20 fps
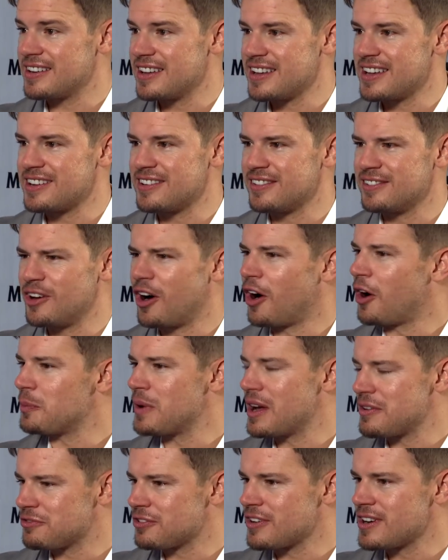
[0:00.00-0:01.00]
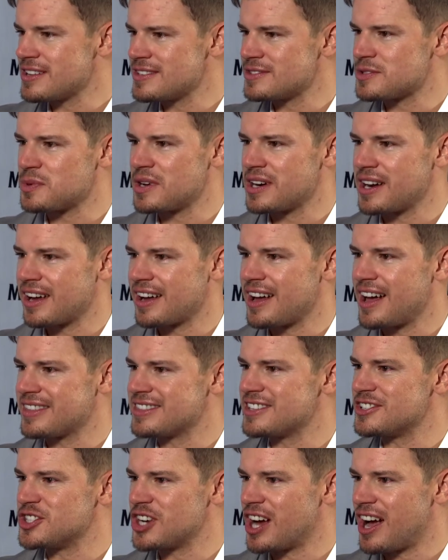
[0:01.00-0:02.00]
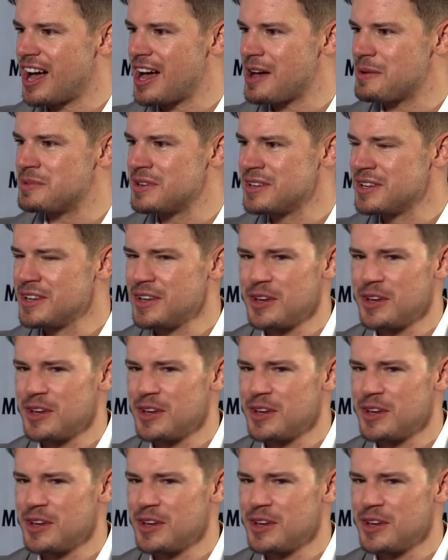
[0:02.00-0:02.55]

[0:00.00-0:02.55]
And all my friends, when I got the job,